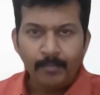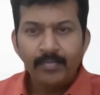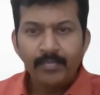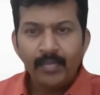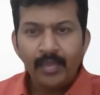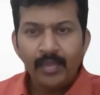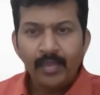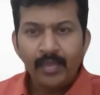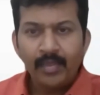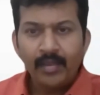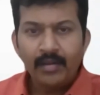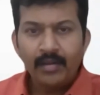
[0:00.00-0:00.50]

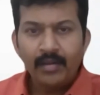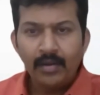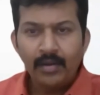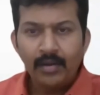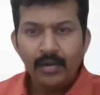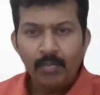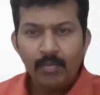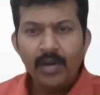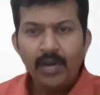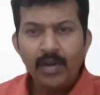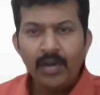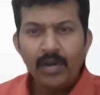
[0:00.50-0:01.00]

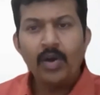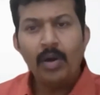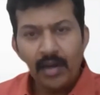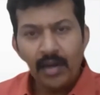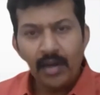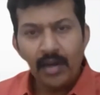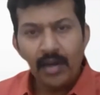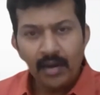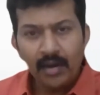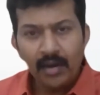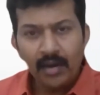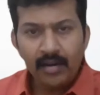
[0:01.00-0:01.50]
Common
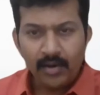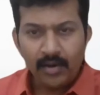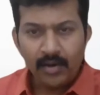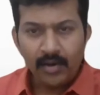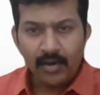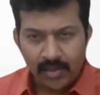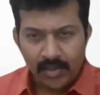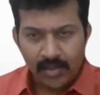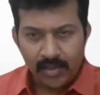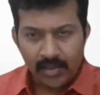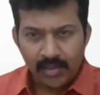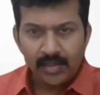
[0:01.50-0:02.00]

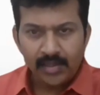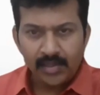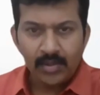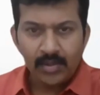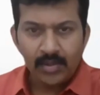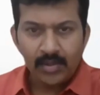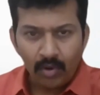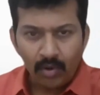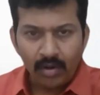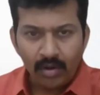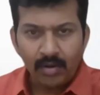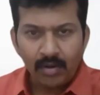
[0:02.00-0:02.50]
causes or
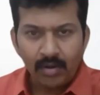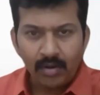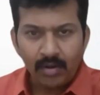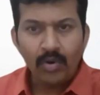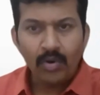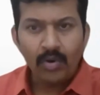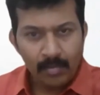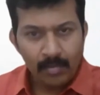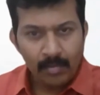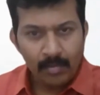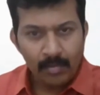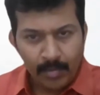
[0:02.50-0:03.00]
what
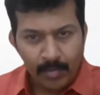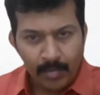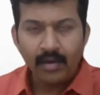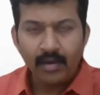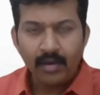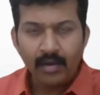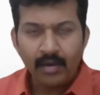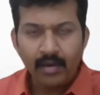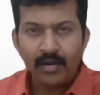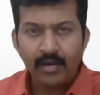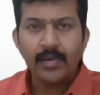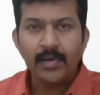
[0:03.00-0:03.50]
people are
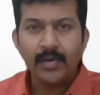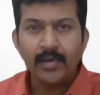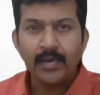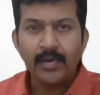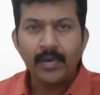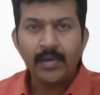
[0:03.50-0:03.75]
expecting,